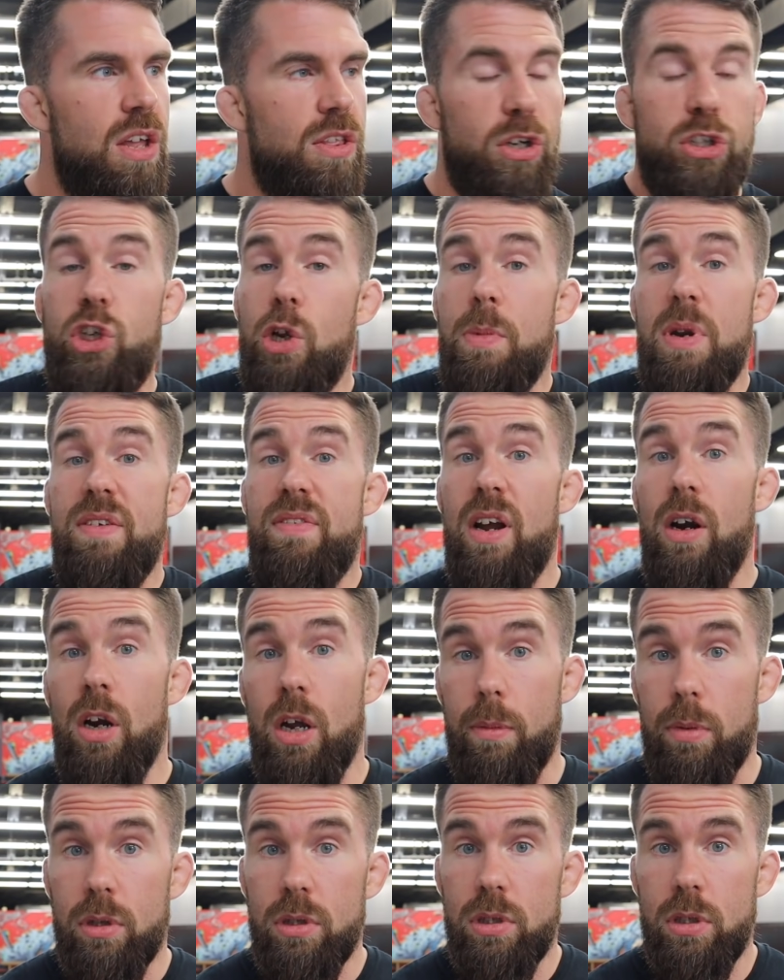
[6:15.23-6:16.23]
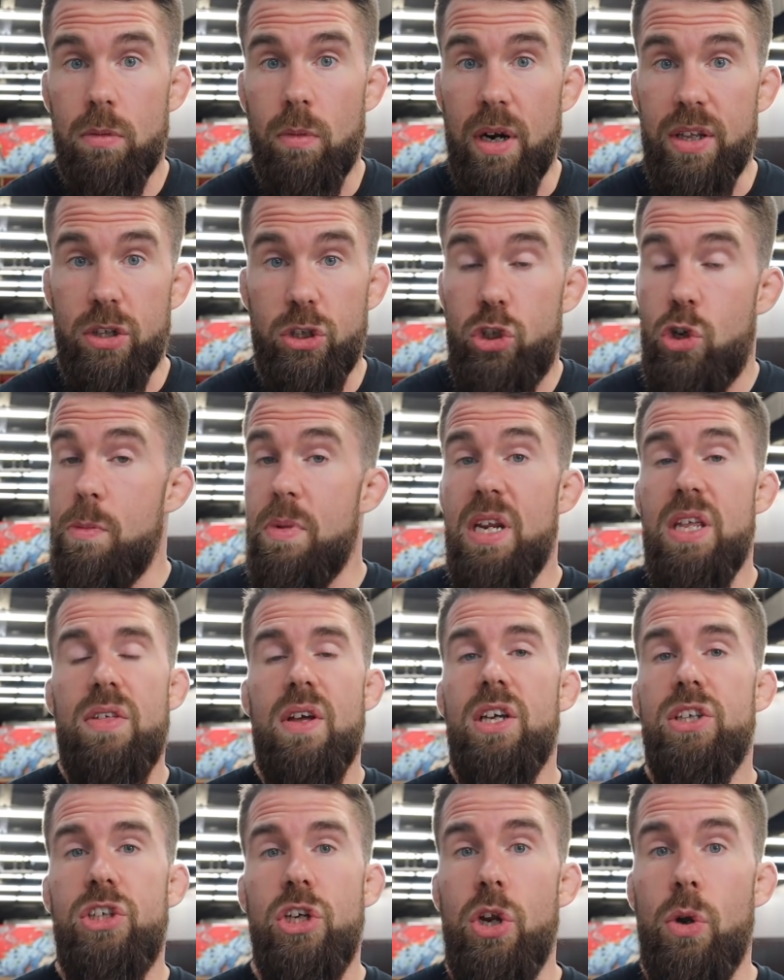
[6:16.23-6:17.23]
there's too many variables, right? There's too many
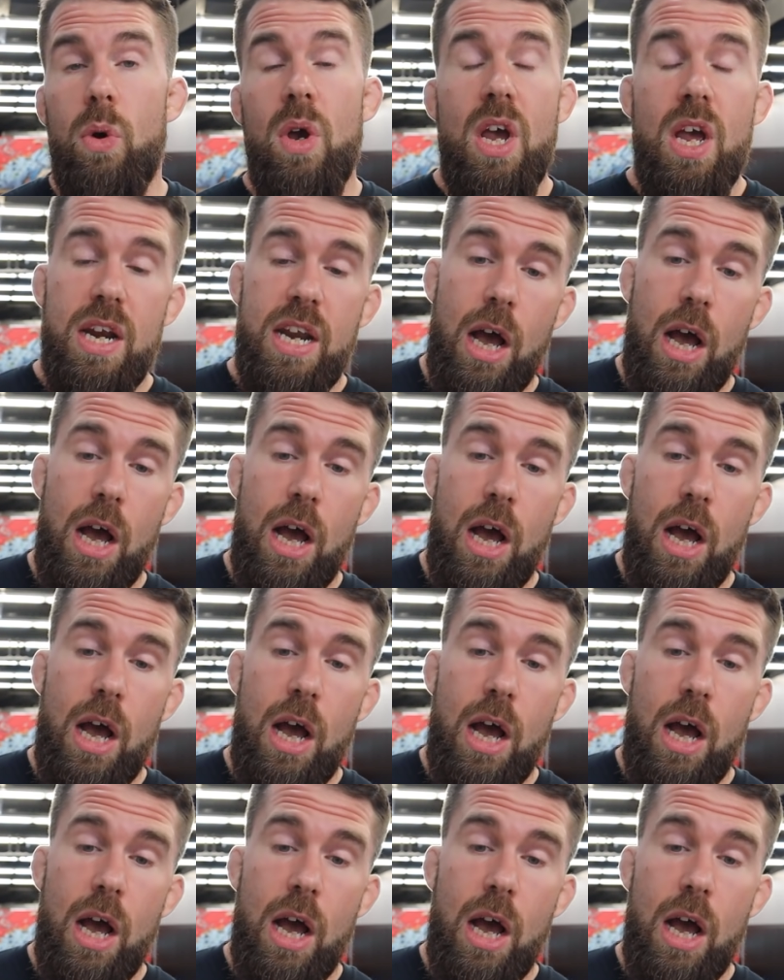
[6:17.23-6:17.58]
things to do.